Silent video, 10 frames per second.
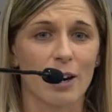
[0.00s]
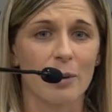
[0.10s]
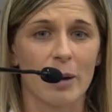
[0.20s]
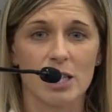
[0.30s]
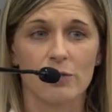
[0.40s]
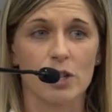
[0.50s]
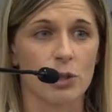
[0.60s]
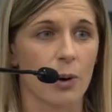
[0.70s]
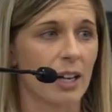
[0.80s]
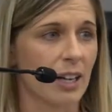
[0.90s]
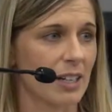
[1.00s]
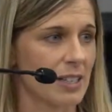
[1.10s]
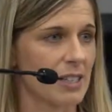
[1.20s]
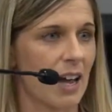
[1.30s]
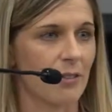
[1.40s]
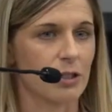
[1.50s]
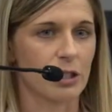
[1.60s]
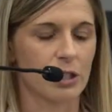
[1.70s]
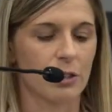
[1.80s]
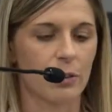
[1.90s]
you very much for joining us this
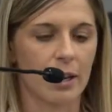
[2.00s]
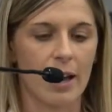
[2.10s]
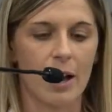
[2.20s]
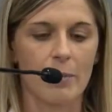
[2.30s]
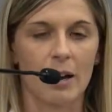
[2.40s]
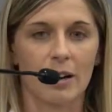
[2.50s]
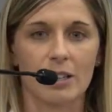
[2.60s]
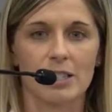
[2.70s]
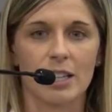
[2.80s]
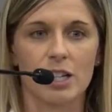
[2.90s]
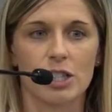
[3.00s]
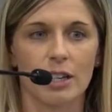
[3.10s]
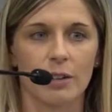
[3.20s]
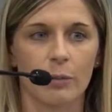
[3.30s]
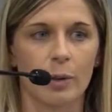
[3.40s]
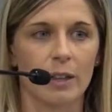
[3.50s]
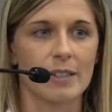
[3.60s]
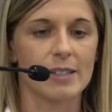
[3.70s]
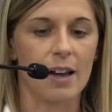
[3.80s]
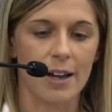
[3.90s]
afternoon um, on our discussion with
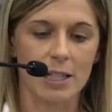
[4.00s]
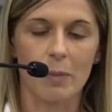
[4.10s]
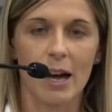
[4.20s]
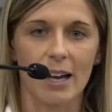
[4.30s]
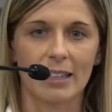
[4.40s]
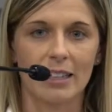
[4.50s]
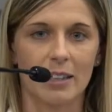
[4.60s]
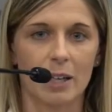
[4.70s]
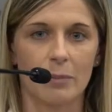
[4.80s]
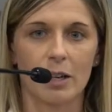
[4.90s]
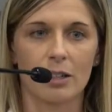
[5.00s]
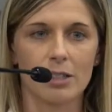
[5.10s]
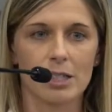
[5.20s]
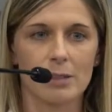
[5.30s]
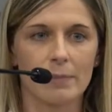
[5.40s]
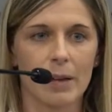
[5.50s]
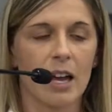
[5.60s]
the science behind chelated minerals.